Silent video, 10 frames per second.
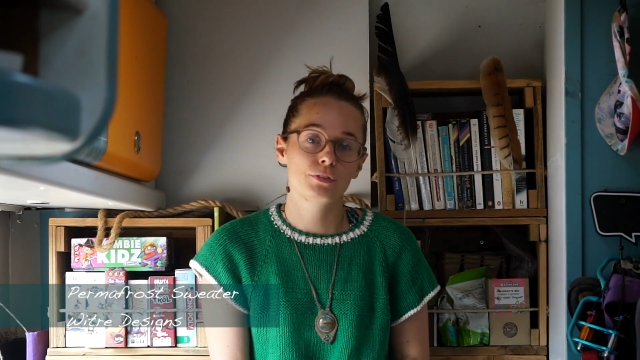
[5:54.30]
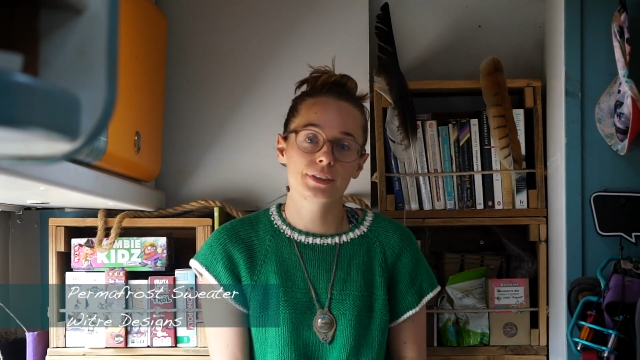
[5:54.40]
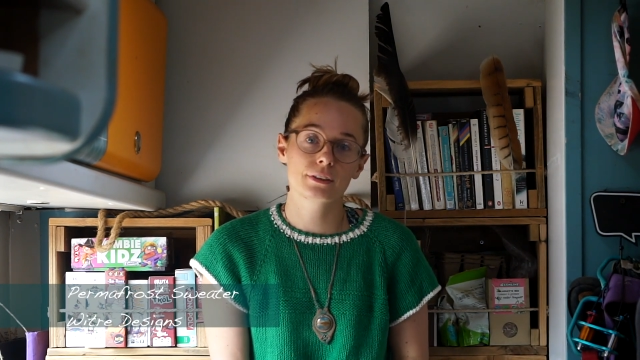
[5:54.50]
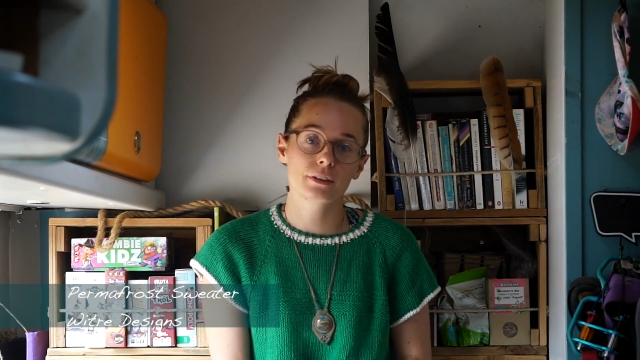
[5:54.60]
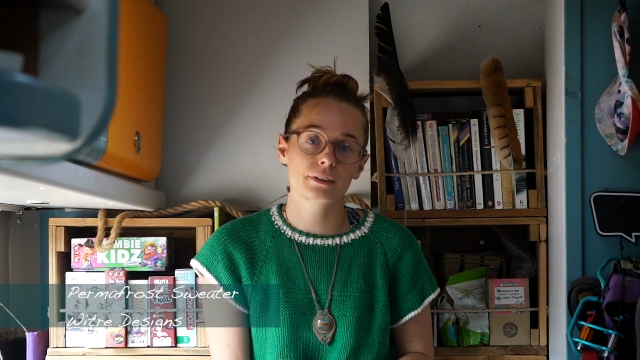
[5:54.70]

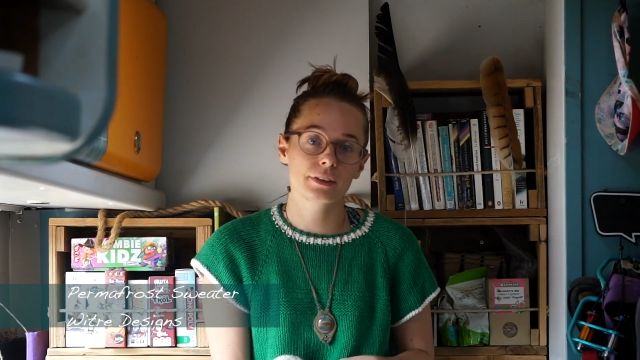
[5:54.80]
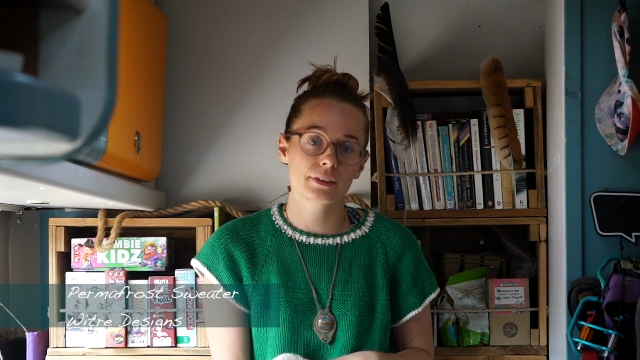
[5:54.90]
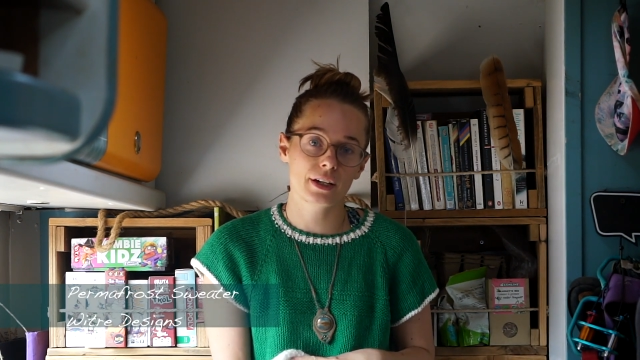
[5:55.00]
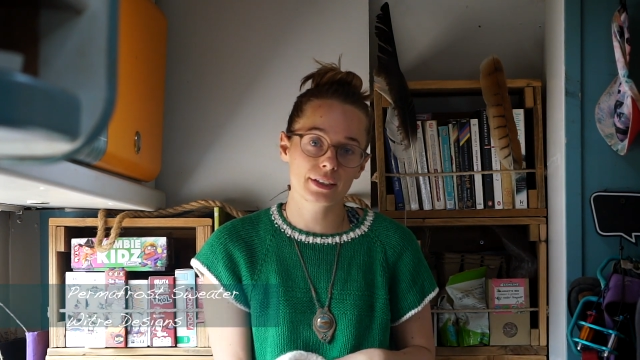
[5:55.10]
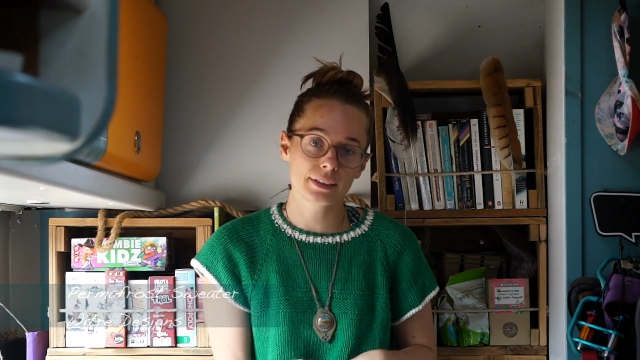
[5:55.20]
Vitre
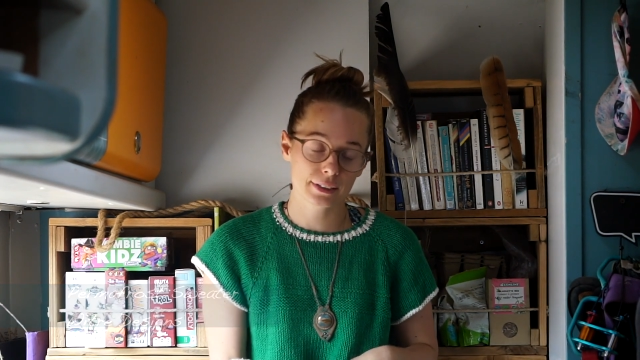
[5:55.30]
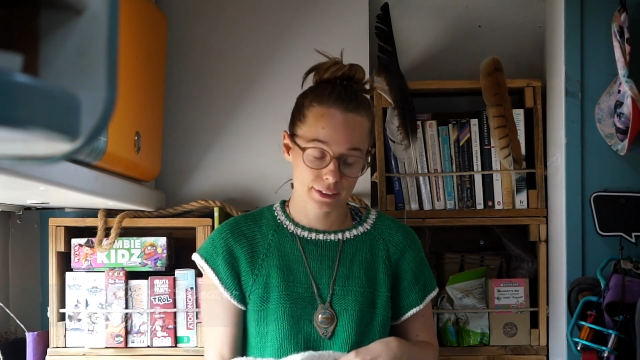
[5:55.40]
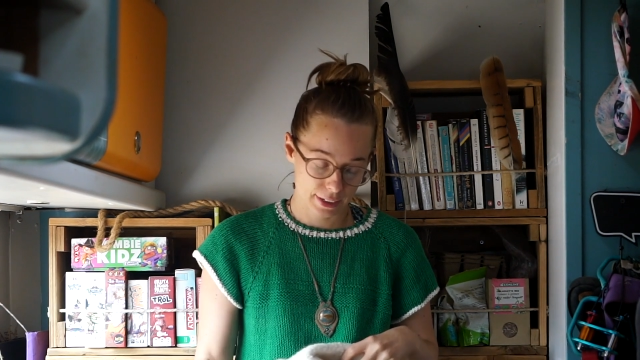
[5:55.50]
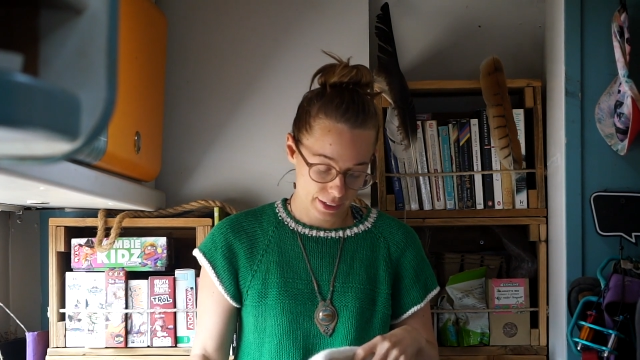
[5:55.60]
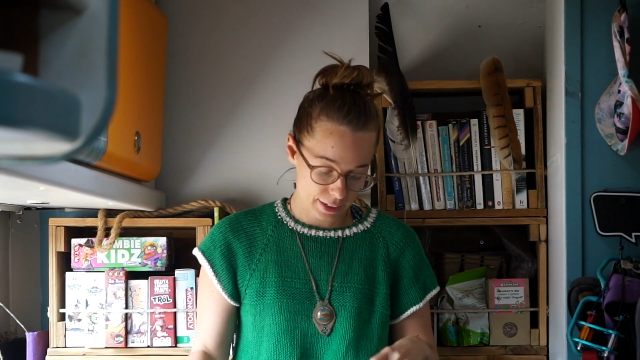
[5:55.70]
Designs,
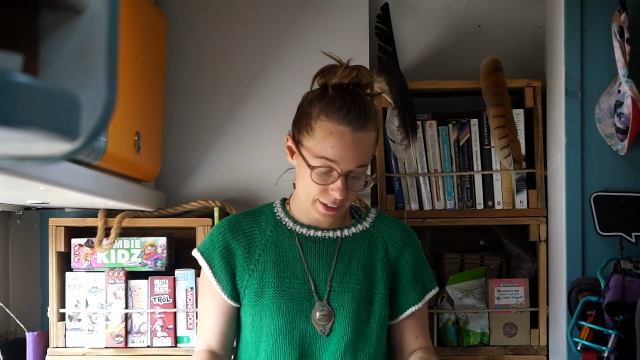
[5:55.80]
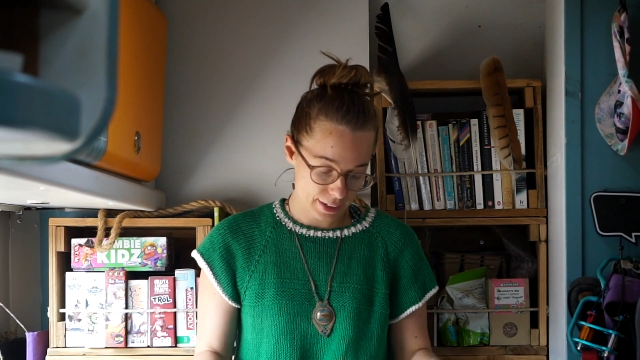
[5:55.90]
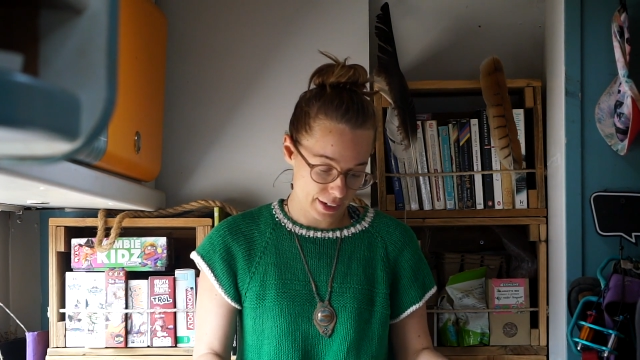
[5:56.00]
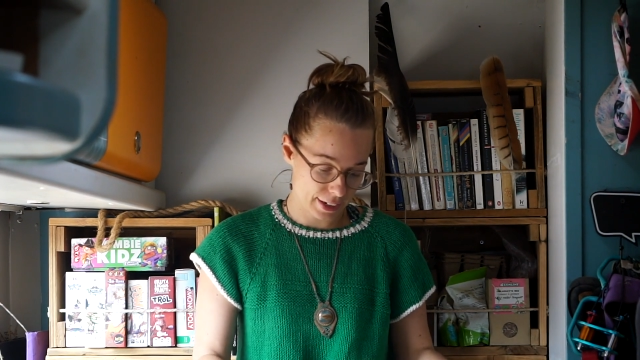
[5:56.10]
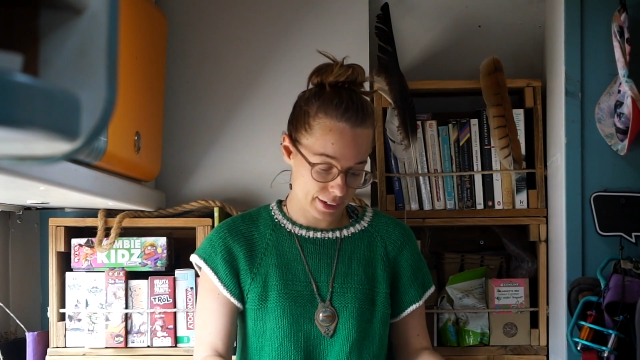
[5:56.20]

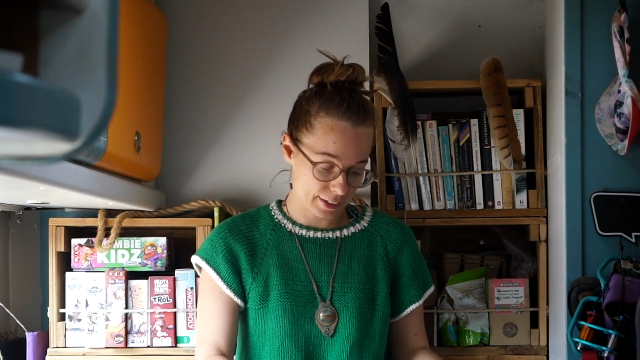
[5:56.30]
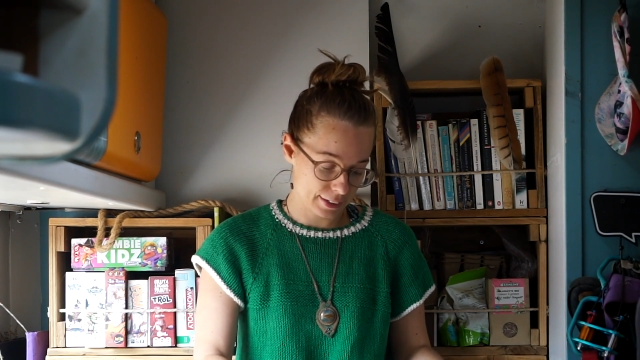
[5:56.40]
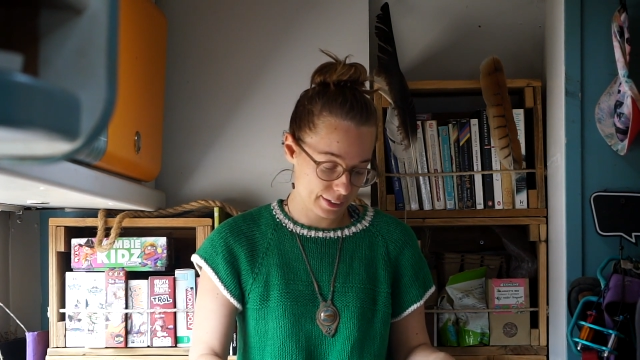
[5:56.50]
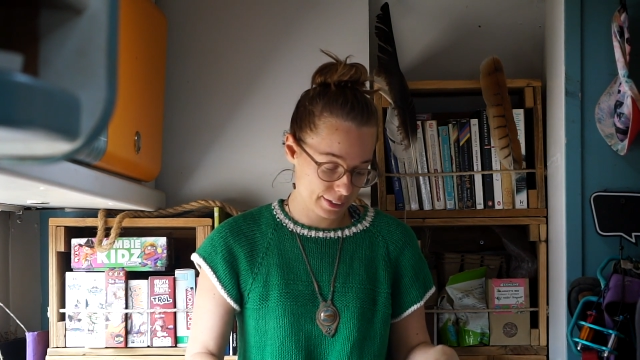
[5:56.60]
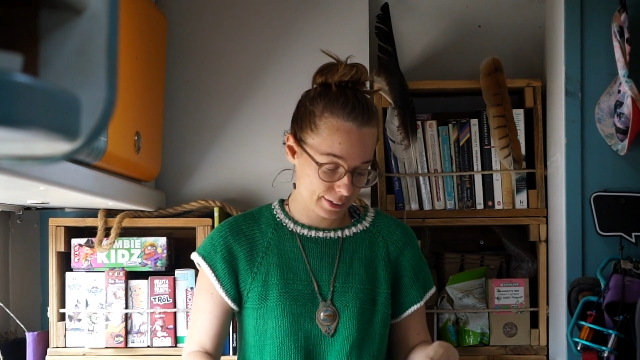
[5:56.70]

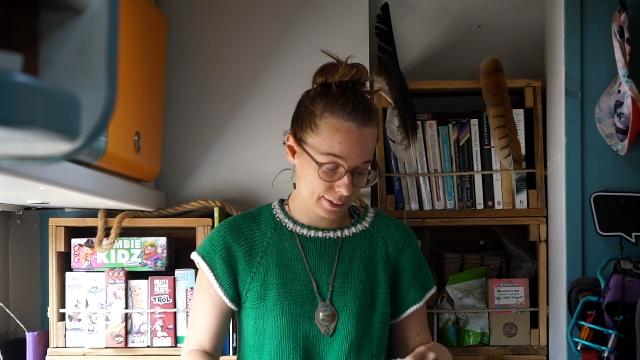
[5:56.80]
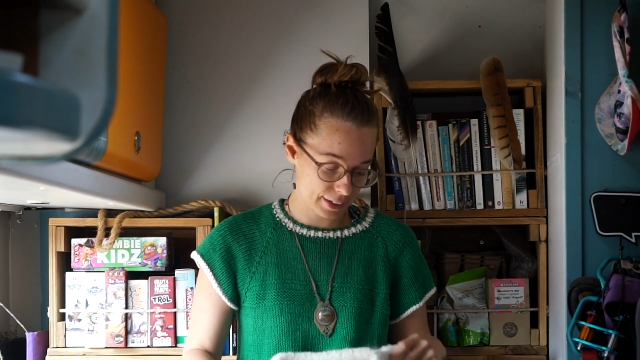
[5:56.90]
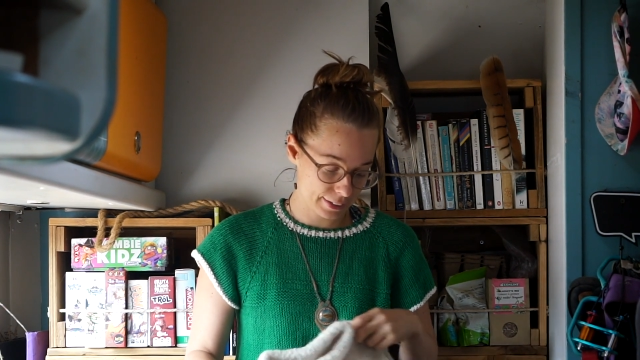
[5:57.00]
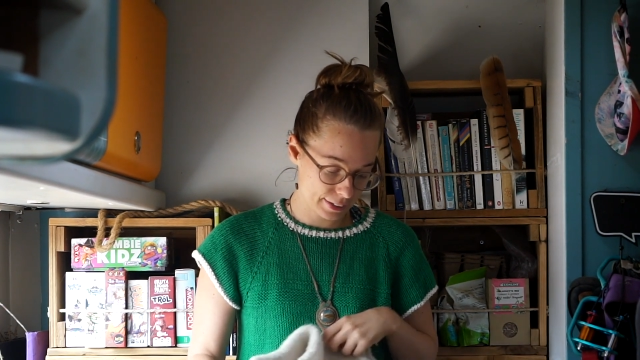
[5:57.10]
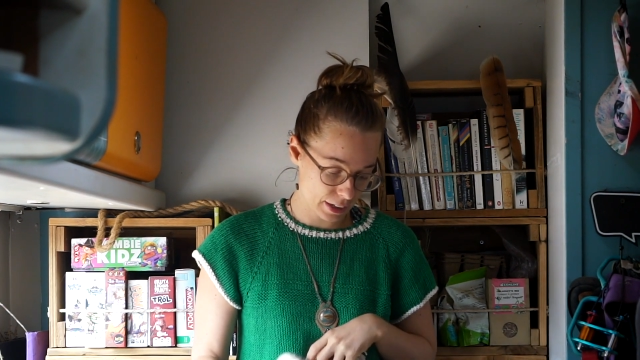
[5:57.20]
and
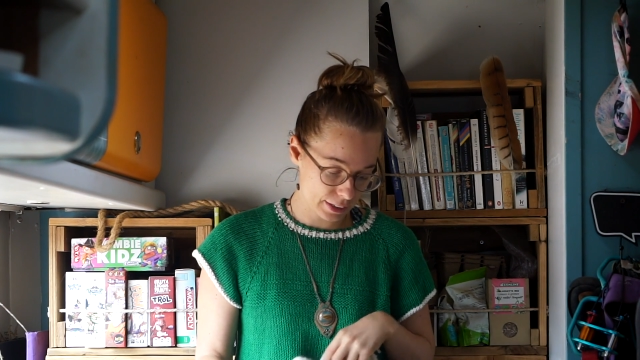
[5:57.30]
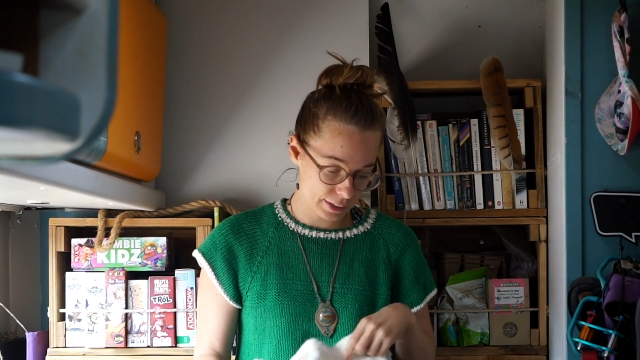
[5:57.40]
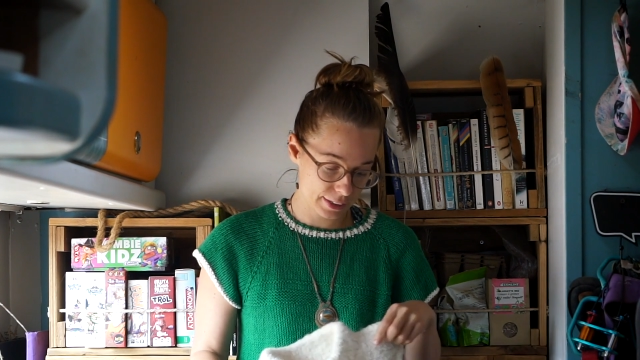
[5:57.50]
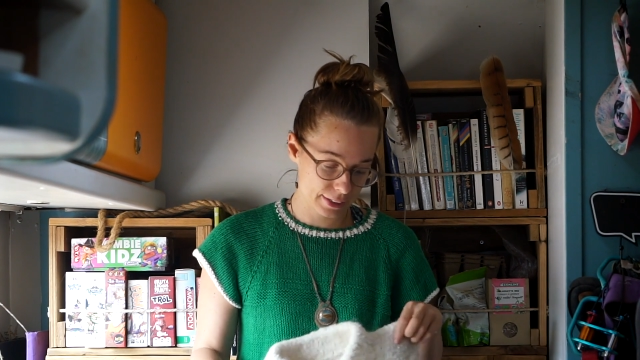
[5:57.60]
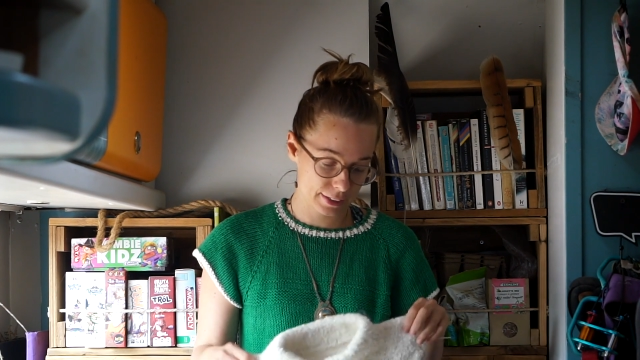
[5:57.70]
I
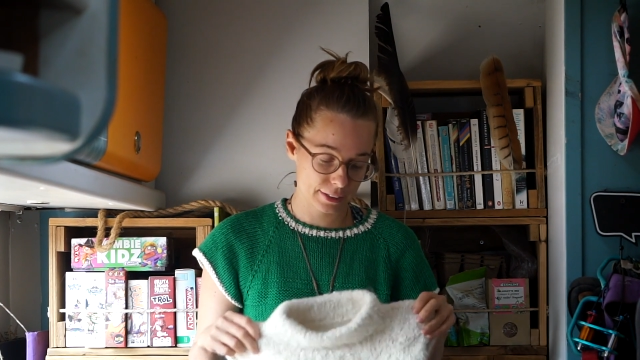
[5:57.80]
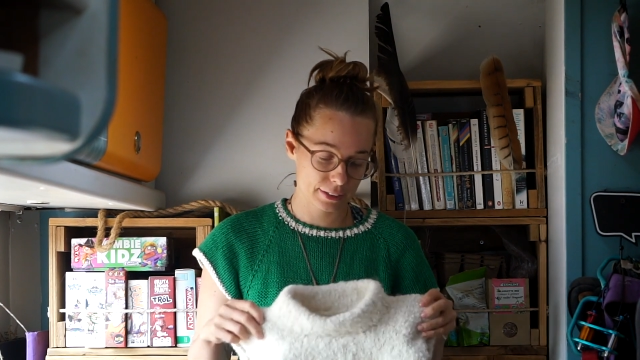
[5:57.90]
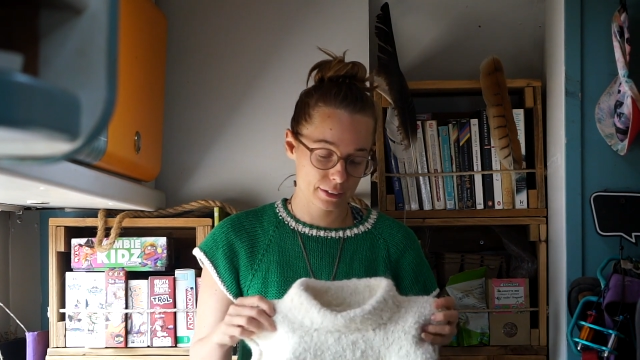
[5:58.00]
started this